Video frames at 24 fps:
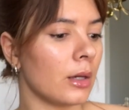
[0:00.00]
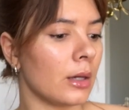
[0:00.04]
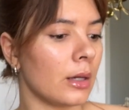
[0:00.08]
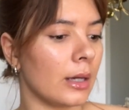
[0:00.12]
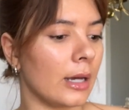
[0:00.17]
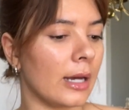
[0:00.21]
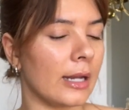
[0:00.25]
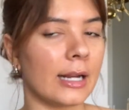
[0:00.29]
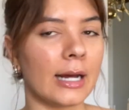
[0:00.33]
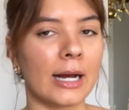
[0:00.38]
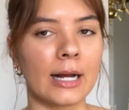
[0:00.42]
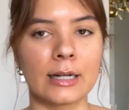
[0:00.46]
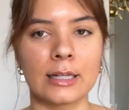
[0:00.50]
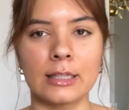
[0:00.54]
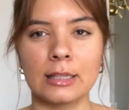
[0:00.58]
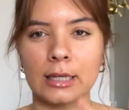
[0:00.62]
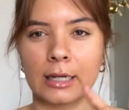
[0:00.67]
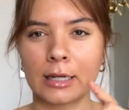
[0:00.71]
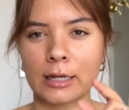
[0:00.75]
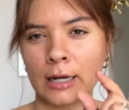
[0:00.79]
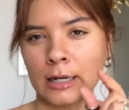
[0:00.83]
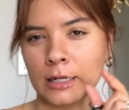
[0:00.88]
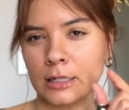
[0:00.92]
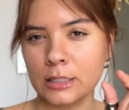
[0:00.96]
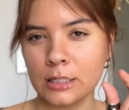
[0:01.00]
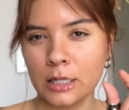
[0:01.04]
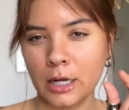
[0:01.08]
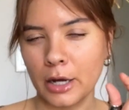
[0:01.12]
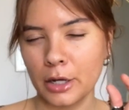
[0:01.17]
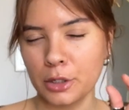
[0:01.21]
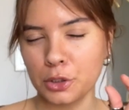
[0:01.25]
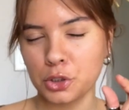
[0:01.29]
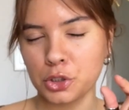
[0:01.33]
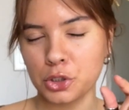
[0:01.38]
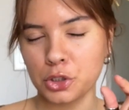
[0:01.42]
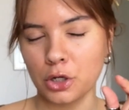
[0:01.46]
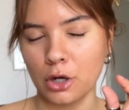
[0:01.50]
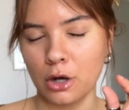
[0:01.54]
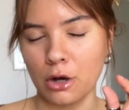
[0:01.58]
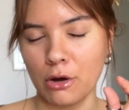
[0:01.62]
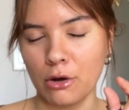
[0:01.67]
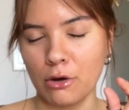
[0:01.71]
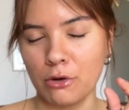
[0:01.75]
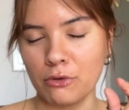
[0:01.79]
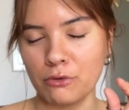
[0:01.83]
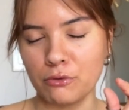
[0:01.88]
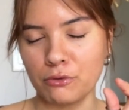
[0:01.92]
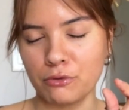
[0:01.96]
adding that kind of touch
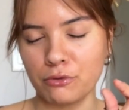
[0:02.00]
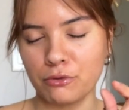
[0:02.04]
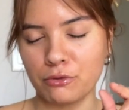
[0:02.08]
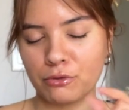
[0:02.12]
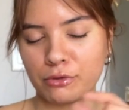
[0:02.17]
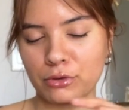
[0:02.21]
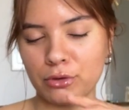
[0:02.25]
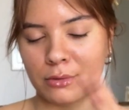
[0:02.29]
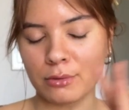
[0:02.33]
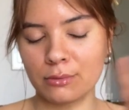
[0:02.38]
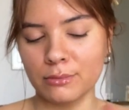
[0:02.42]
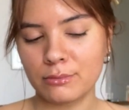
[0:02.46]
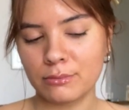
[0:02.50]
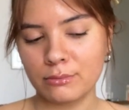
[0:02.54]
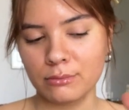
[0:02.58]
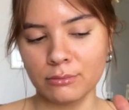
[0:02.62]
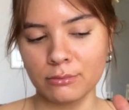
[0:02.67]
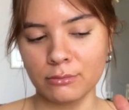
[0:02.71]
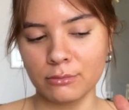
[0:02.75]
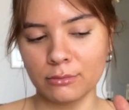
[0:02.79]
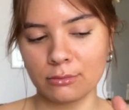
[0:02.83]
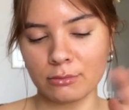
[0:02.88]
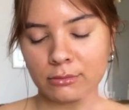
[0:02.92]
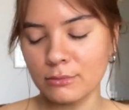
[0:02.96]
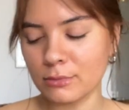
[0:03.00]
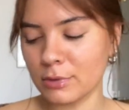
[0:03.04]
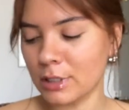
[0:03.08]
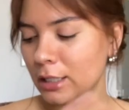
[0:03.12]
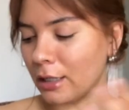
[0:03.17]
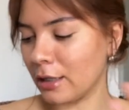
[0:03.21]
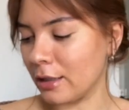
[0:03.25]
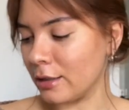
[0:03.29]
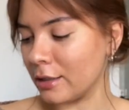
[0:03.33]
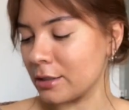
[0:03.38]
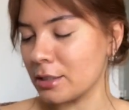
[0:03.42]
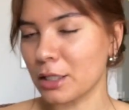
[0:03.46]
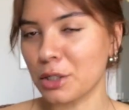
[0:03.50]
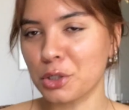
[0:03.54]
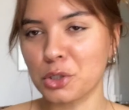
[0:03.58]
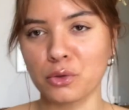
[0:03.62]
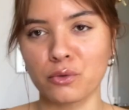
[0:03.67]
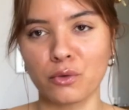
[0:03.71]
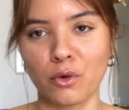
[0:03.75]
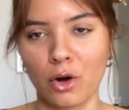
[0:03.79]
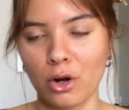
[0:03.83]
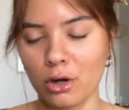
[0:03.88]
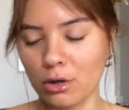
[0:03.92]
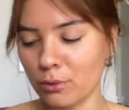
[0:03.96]
of, that touch of
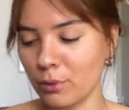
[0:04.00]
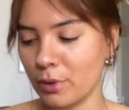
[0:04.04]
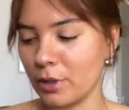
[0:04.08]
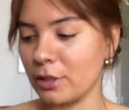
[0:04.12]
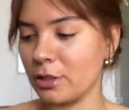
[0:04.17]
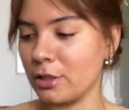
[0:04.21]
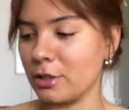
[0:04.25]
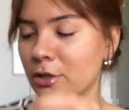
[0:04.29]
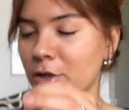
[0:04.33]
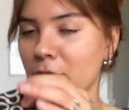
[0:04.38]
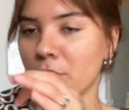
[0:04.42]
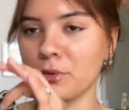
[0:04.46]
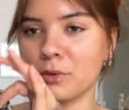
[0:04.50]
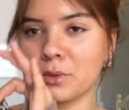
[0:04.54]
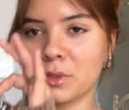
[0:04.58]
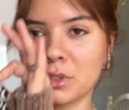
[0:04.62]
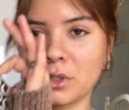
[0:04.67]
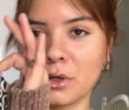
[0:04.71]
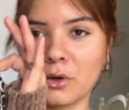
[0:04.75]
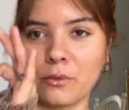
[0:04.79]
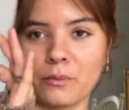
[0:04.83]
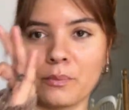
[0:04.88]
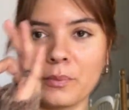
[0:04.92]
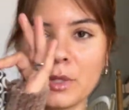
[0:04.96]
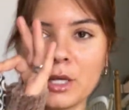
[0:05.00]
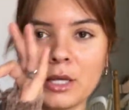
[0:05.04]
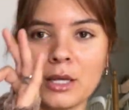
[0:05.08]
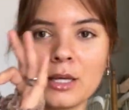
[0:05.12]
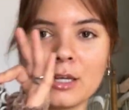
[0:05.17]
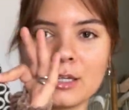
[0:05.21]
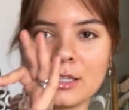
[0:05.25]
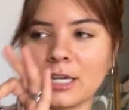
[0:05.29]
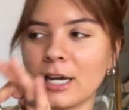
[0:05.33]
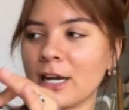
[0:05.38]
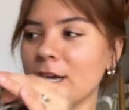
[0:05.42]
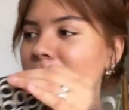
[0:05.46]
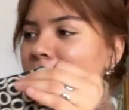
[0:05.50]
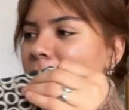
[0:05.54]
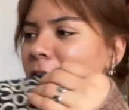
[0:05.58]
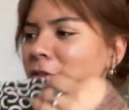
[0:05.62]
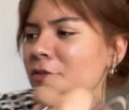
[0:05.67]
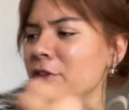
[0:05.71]
arwen, So yeah, I love